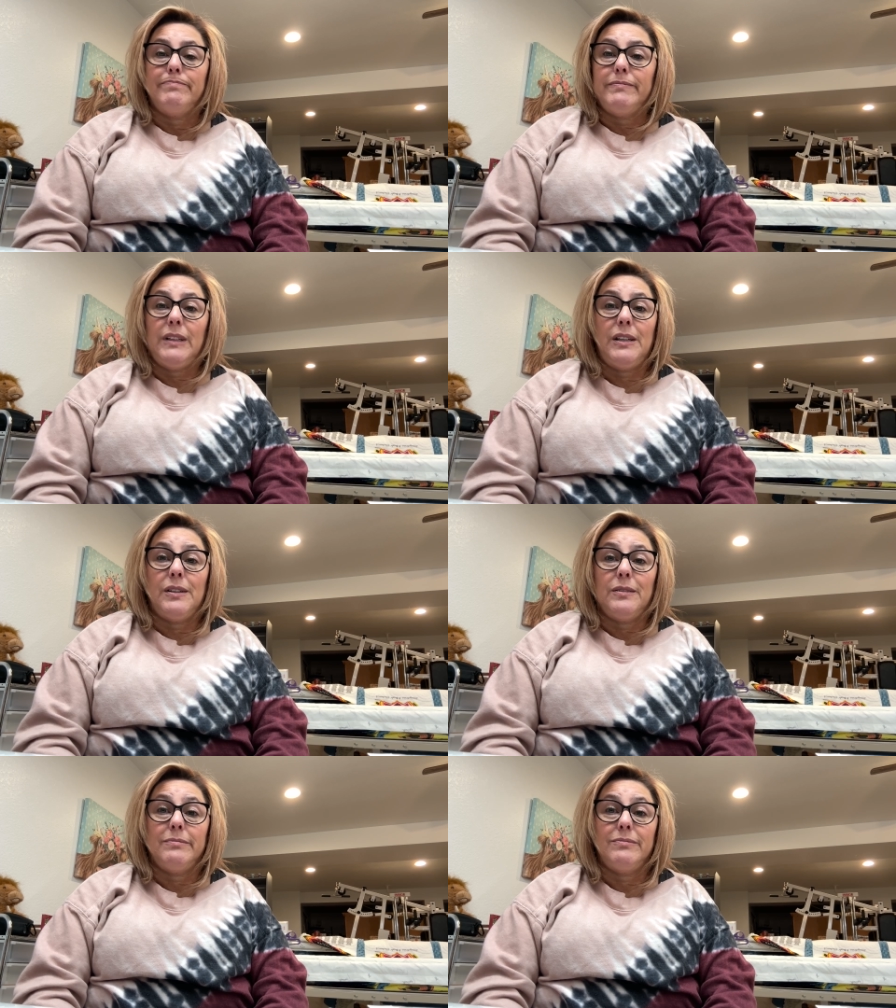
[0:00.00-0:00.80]
you
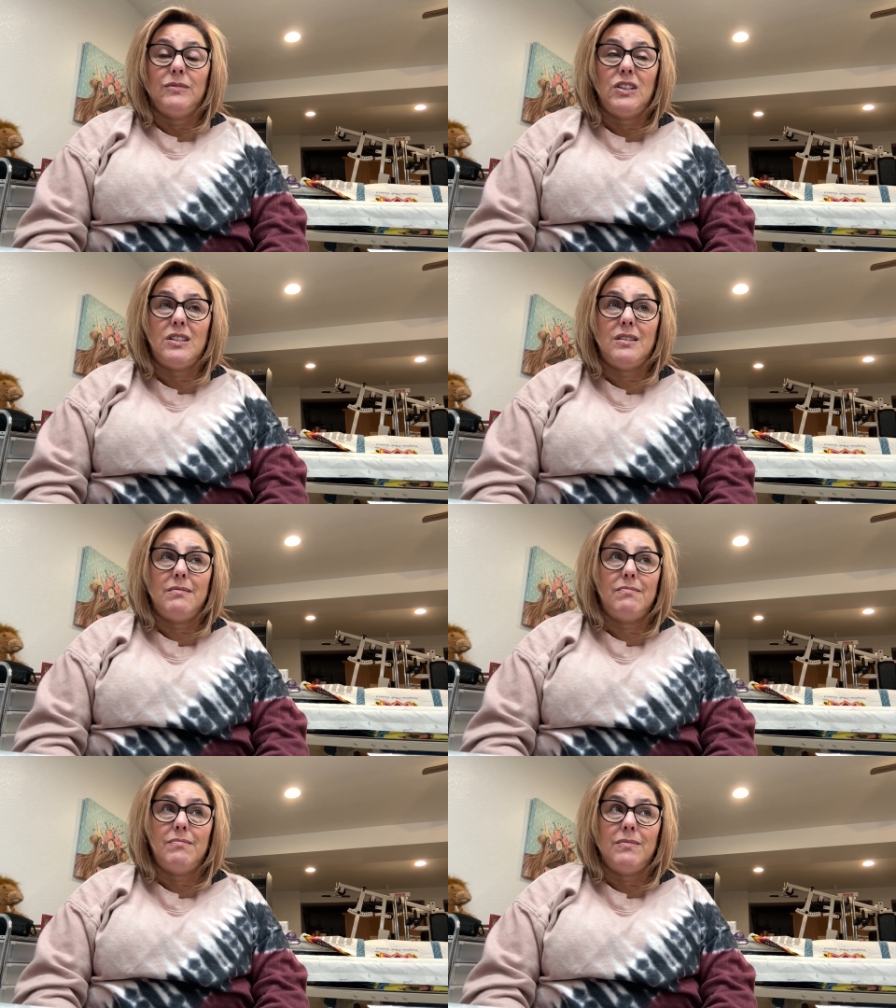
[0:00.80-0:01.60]
know, just
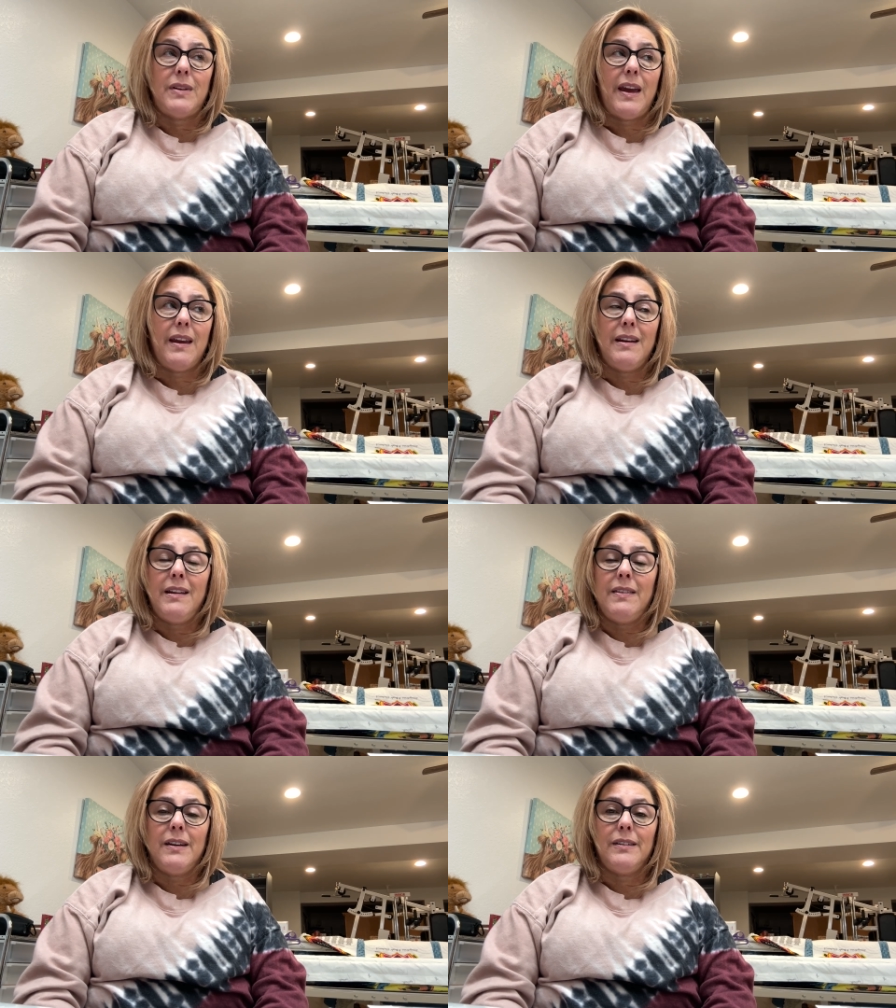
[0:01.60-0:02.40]
hanging
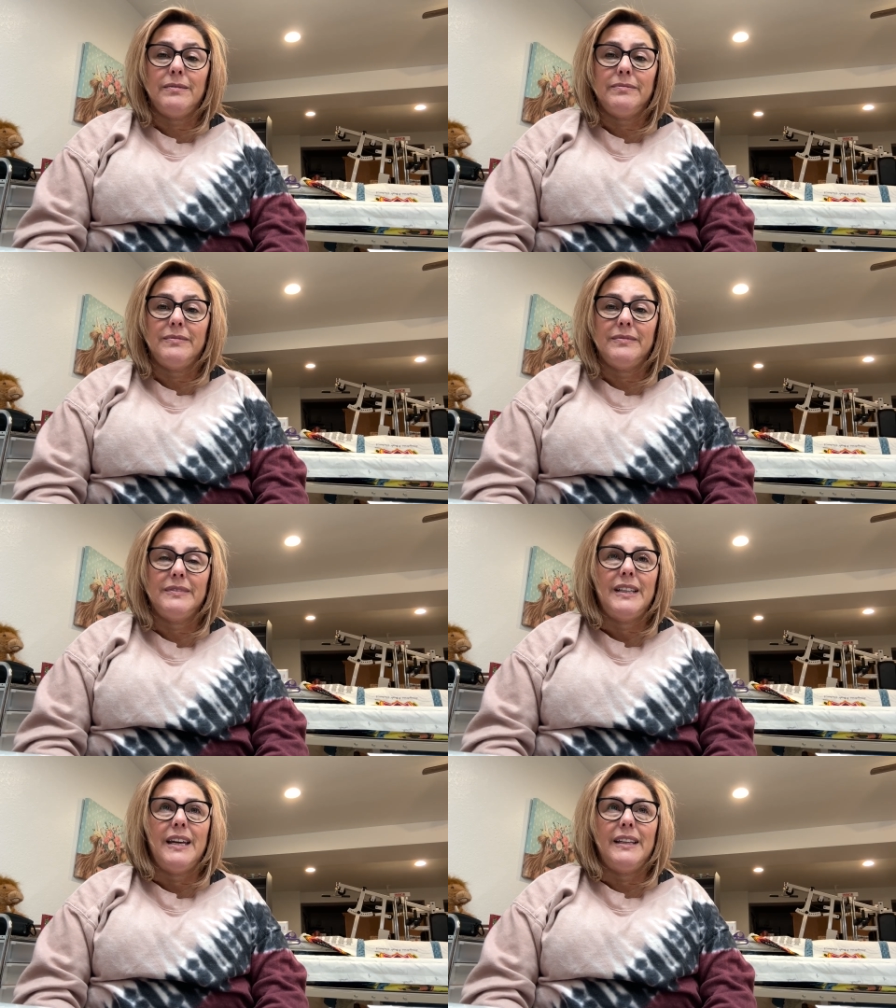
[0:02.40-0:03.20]
in there,
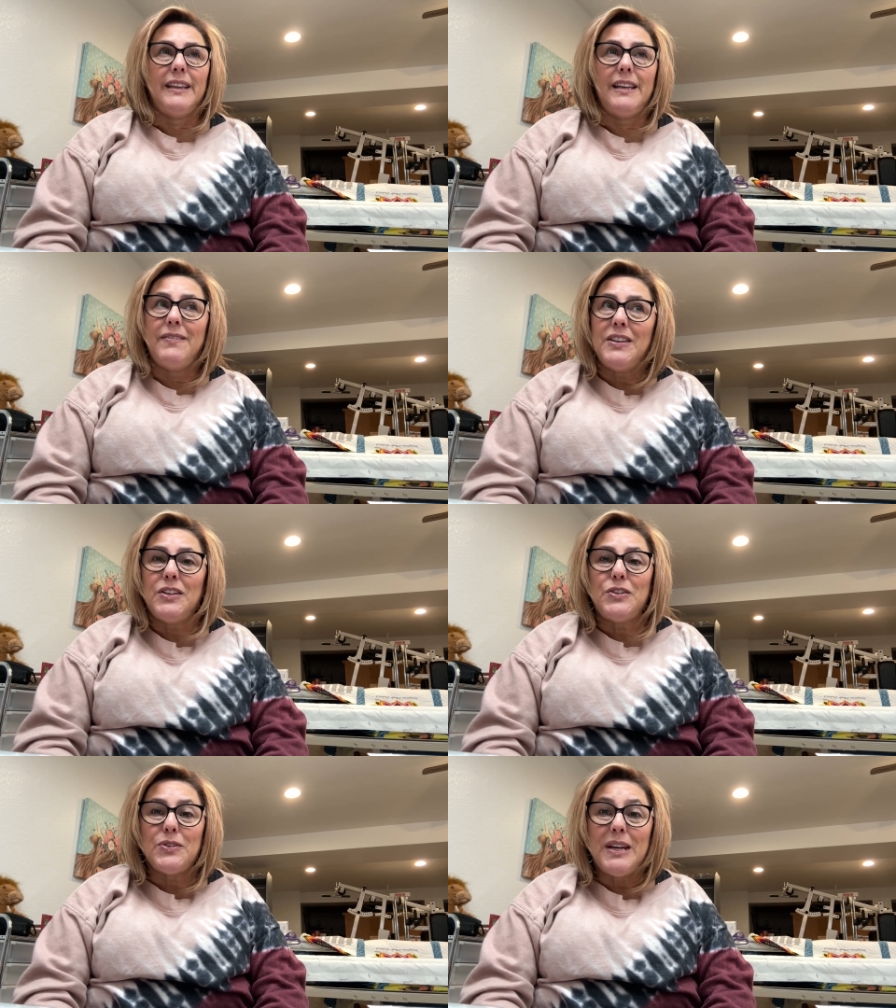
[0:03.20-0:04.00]
living
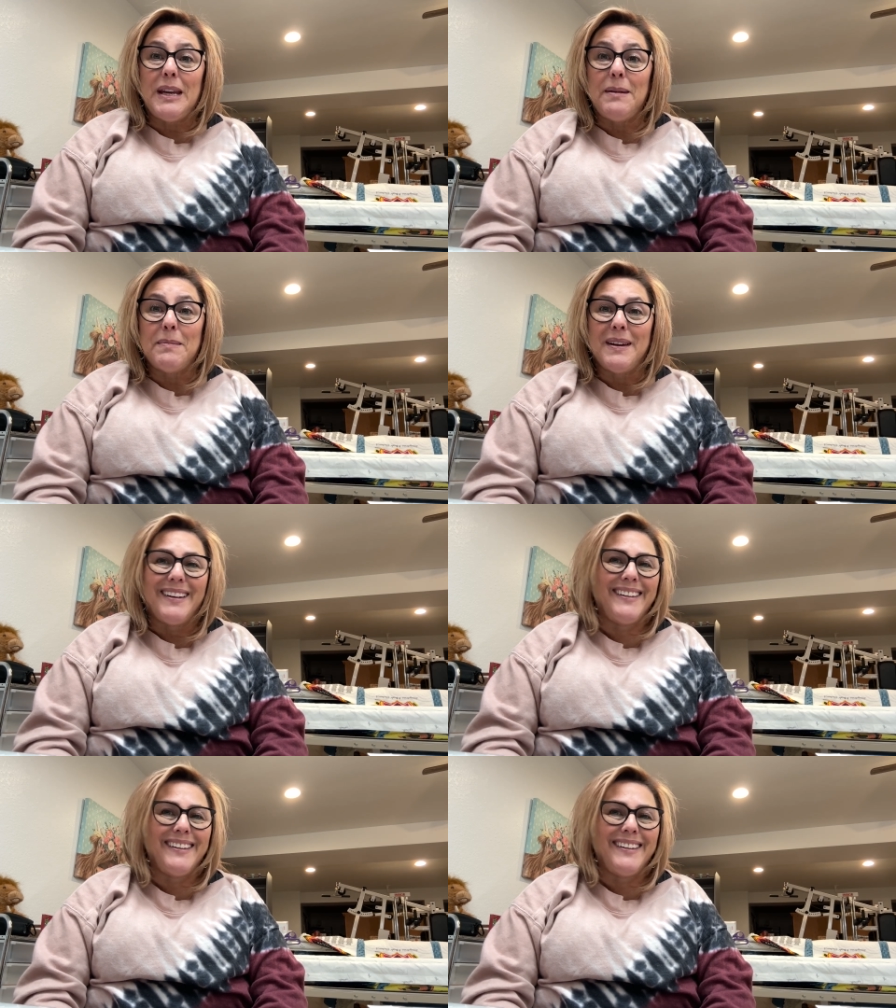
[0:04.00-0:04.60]
the dream,